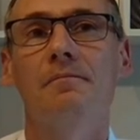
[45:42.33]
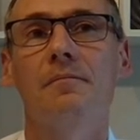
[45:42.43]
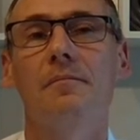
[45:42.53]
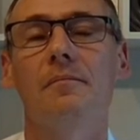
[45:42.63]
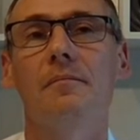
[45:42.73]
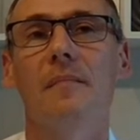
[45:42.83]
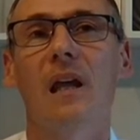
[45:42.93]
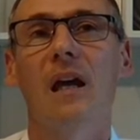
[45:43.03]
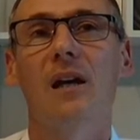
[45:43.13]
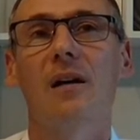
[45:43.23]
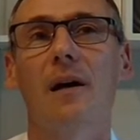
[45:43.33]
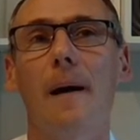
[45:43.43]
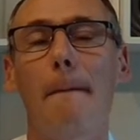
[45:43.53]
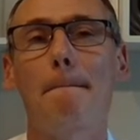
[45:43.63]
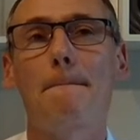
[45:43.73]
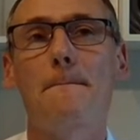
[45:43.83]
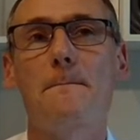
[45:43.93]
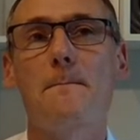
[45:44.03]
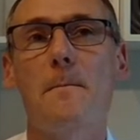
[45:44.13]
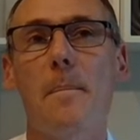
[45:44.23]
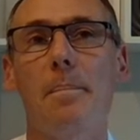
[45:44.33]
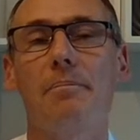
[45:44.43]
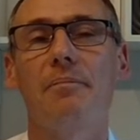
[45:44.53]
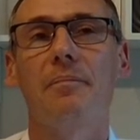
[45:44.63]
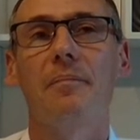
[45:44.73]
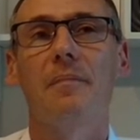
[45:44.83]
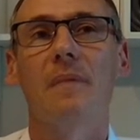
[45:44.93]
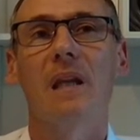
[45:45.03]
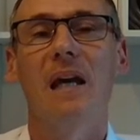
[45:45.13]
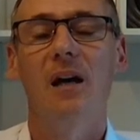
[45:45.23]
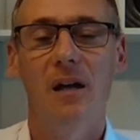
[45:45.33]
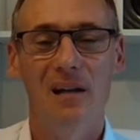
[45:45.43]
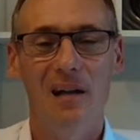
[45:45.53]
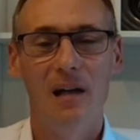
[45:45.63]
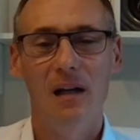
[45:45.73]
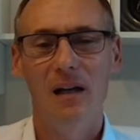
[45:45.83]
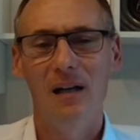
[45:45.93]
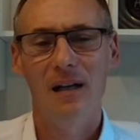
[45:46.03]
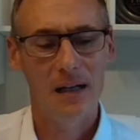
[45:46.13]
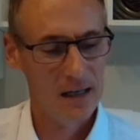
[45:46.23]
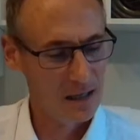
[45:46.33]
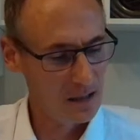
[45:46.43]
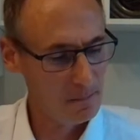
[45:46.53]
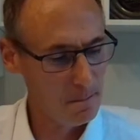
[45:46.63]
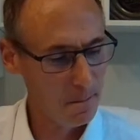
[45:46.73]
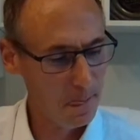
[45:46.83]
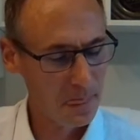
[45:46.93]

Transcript: Or what would make a dream client? What's a perfect new client for you?